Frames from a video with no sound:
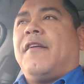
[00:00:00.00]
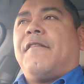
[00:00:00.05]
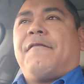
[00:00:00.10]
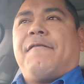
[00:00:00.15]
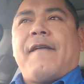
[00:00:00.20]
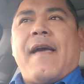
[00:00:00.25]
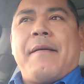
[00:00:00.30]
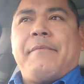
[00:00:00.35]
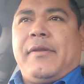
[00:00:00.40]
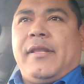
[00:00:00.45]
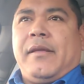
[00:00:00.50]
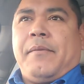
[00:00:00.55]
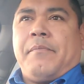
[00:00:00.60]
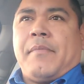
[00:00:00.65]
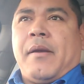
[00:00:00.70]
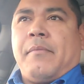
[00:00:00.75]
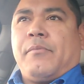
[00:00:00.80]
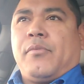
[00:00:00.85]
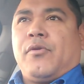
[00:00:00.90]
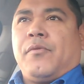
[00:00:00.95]
a family
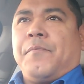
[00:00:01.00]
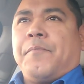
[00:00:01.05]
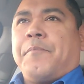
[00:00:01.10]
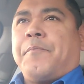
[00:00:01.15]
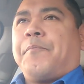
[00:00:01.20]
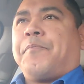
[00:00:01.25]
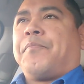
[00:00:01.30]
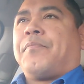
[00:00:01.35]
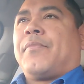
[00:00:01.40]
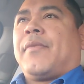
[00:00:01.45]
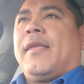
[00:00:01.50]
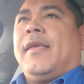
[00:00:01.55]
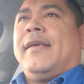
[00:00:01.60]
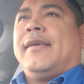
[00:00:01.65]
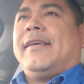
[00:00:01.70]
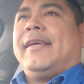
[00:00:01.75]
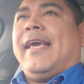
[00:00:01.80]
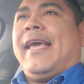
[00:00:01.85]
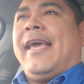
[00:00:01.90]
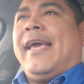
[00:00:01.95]
member.
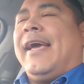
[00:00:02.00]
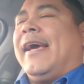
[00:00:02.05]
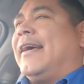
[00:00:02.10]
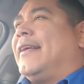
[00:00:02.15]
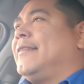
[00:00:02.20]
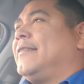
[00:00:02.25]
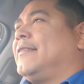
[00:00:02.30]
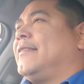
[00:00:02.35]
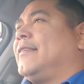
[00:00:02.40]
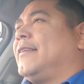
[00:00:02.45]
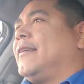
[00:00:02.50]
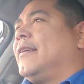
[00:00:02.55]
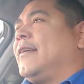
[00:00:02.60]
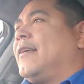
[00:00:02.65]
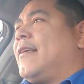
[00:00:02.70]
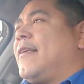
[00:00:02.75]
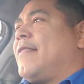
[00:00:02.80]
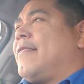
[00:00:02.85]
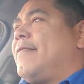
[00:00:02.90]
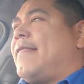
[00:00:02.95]
And
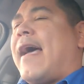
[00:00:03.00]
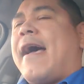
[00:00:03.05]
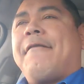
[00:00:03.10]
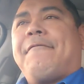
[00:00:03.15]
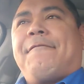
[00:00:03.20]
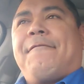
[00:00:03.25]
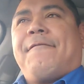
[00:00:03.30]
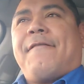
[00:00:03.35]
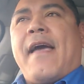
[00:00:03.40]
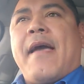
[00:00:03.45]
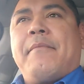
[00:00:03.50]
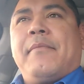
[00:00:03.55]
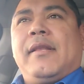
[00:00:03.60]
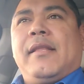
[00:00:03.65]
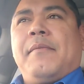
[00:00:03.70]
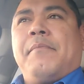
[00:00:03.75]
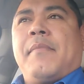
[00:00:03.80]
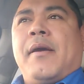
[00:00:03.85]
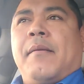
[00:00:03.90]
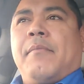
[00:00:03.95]
that
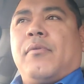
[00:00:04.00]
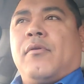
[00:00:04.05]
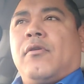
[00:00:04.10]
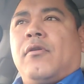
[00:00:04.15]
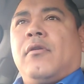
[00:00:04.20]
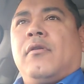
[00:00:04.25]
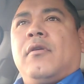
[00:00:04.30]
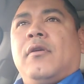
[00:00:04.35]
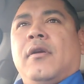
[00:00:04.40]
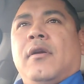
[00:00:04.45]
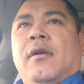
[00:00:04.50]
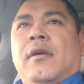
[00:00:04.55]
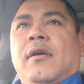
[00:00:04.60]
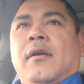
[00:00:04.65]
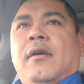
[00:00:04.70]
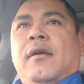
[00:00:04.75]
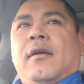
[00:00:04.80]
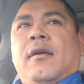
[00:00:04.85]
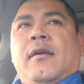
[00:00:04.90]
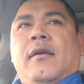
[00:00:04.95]
family member
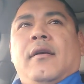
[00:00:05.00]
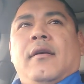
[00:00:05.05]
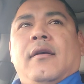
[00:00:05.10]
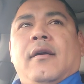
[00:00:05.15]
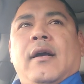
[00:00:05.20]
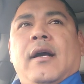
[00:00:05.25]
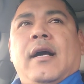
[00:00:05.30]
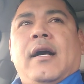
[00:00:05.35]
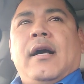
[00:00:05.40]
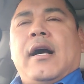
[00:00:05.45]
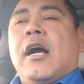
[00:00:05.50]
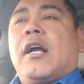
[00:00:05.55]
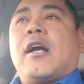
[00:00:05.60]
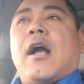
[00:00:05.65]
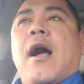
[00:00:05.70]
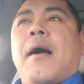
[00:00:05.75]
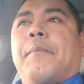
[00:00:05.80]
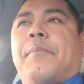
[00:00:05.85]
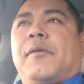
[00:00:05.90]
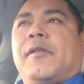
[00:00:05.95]

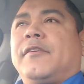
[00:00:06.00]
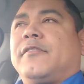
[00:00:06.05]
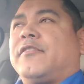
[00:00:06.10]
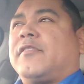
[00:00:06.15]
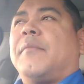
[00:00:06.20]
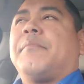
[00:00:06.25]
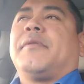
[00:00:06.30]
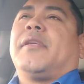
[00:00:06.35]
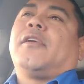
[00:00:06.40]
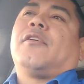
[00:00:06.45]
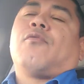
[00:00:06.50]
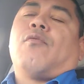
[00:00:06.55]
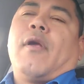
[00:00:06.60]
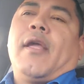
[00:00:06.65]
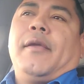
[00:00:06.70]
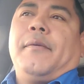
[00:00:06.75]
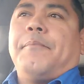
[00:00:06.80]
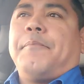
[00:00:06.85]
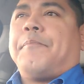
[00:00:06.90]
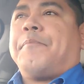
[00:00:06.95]
accomplished something
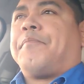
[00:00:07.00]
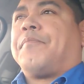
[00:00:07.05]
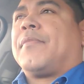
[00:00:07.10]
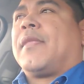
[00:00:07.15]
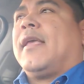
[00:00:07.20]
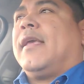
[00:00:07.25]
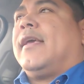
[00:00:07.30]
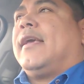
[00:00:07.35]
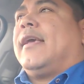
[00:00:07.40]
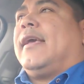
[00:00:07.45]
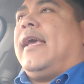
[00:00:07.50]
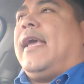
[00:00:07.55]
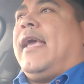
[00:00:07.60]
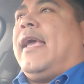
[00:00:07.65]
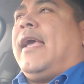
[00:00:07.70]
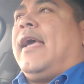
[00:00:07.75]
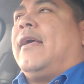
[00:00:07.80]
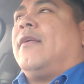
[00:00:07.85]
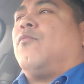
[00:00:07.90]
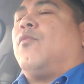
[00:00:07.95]
great.
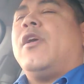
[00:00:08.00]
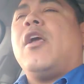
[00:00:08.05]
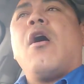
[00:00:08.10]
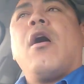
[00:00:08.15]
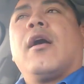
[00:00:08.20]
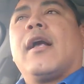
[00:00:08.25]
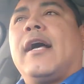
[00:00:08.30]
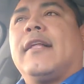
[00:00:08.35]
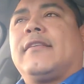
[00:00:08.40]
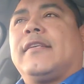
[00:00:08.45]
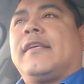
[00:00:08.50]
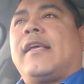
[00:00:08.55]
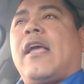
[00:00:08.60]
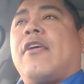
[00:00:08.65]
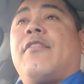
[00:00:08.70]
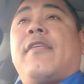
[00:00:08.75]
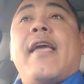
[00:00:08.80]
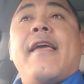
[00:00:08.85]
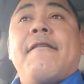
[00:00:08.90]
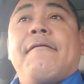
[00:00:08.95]
And we all got
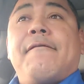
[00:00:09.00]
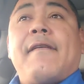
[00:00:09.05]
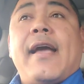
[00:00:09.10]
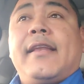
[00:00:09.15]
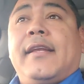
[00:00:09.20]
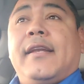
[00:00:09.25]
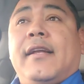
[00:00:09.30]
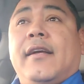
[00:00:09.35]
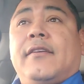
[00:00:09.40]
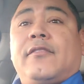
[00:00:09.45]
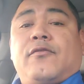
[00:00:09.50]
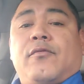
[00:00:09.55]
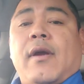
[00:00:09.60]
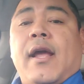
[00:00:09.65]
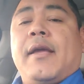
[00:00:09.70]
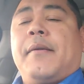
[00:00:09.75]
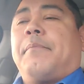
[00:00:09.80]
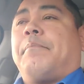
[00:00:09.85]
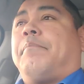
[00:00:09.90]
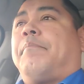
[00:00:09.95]
together. They invited us,
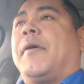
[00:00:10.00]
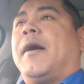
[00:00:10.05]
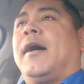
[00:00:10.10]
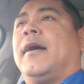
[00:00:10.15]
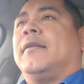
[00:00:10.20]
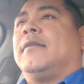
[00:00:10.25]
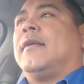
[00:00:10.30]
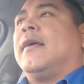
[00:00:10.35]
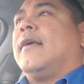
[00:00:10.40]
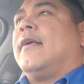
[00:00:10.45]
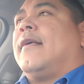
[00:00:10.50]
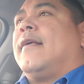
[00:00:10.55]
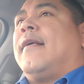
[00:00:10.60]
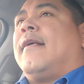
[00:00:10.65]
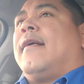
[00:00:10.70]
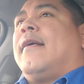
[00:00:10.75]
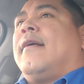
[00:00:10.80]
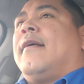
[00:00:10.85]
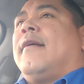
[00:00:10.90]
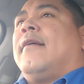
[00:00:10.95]
right? But
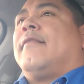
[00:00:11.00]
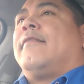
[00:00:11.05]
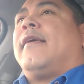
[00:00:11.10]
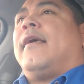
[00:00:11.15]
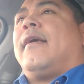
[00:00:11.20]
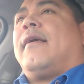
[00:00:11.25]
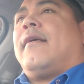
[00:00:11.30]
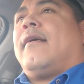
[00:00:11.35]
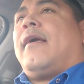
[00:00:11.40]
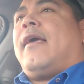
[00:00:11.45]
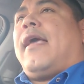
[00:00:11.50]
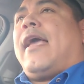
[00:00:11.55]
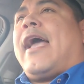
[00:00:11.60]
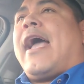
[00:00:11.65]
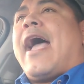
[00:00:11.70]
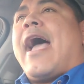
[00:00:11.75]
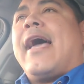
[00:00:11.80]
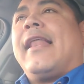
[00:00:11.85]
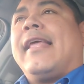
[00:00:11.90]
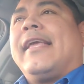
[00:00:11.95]
it
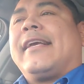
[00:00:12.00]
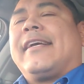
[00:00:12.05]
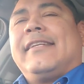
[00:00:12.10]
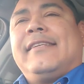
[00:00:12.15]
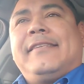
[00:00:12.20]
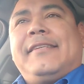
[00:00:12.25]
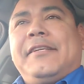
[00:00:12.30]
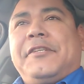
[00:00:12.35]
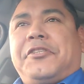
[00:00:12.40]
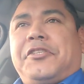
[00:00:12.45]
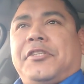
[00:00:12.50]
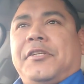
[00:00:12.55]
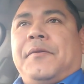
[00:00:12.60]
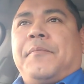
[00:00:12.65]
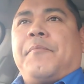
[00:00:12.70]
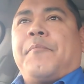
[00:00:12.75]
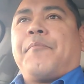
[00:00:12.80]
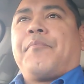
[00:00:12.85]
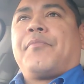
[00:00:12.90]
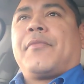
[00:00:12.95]
had a
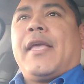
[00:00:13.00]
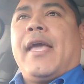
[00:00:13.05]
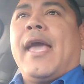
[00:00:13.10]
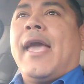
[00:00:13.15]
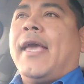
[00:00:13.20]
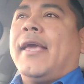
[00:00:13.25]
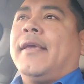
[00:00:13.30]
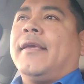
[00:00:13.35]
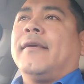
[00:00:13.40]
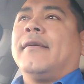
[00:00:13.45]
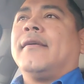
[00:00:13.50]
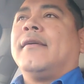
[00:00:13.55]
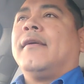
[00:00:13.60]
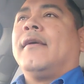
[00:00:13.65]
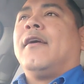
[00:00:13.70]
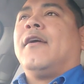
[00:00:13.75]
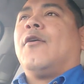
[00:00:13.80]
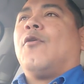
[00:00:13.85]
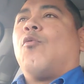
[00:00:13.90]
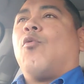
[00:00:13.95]
condition. Hey,
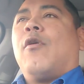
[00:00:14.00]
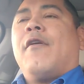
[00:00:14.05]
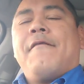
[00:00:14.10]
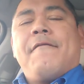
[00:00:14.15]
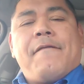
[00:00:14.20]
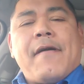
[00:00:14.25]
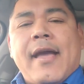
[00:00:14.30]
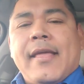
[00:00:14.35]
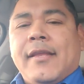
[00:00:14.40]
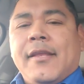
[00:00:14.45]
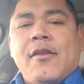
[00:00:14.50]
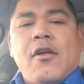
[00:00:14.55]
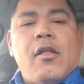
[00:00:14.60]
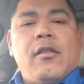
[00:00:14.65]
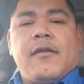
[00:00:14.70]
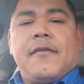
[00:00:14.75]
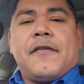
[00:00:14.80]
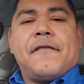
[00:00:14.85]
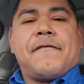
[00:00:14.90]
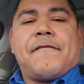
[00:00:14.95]
we're inviting
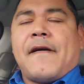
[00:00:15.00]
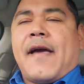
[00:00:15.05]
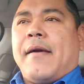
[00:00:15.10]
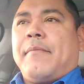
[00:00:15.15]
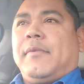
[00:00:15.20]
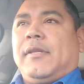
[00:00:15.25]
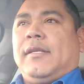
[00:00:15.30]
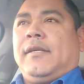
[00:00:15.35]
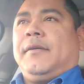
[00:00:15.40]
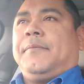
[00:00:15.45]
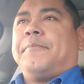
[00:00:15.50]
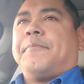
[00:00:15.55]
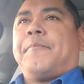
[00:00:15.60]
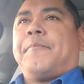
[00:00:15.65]
all of the family